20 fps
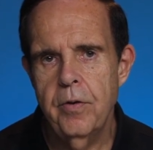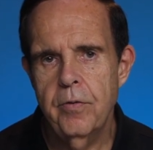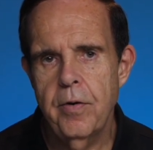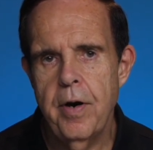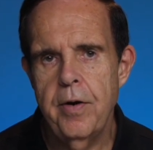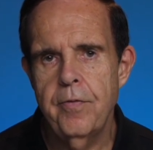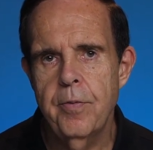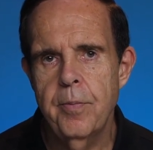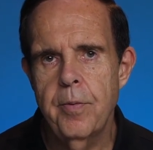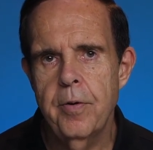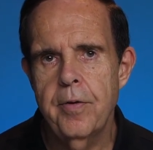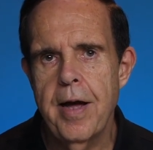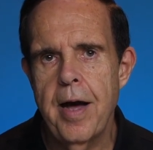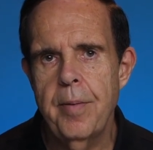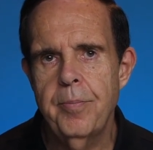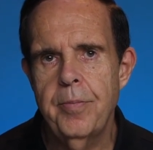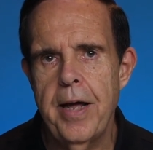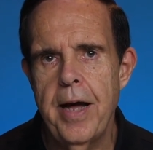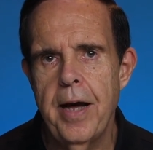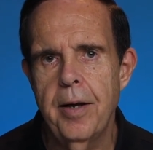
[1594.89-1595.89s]
right from the
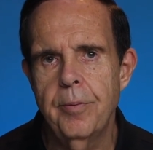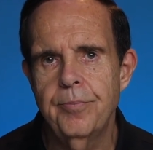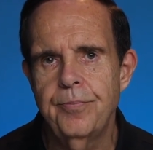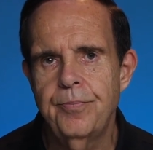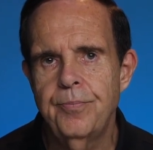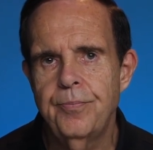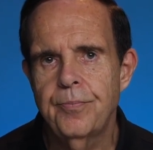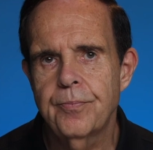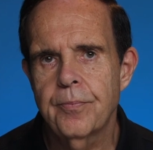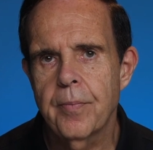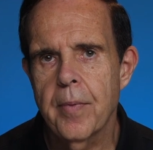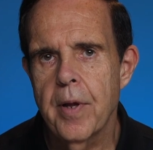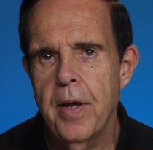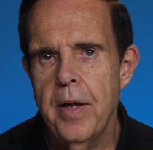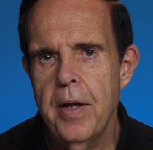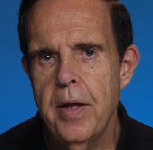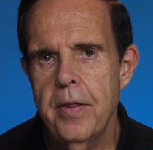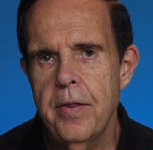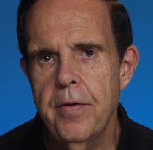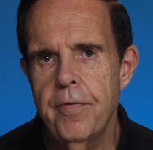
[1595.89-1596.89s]
top down.
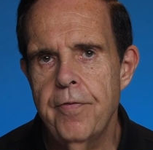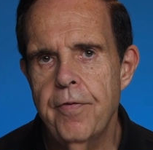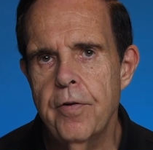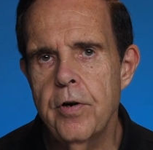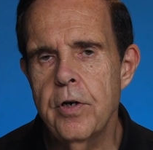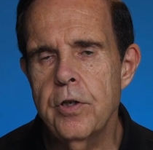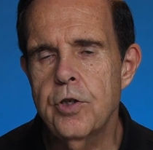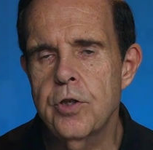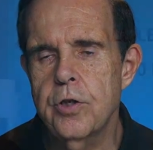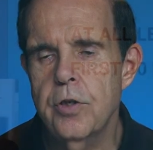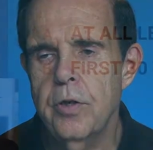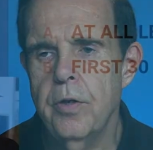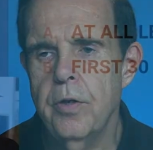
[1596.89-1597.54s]
The first